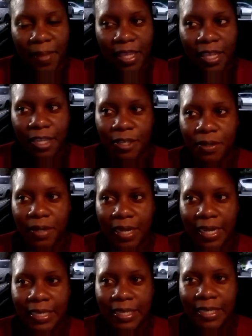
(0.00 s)
you know,
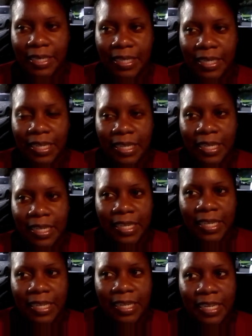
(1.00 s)
and
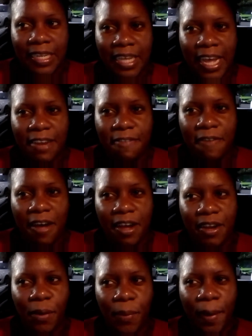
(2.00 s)
the kind of
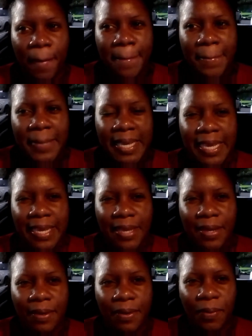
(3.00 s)
father when
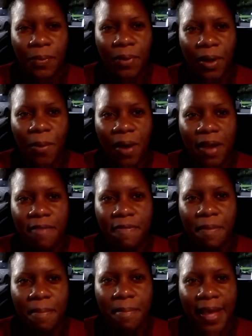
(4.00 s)
me would have want
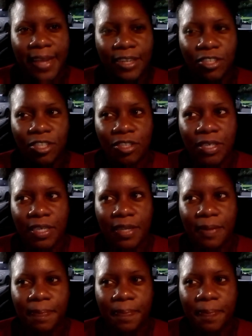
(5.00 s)
for my children
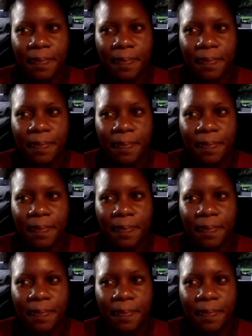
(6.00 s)
them.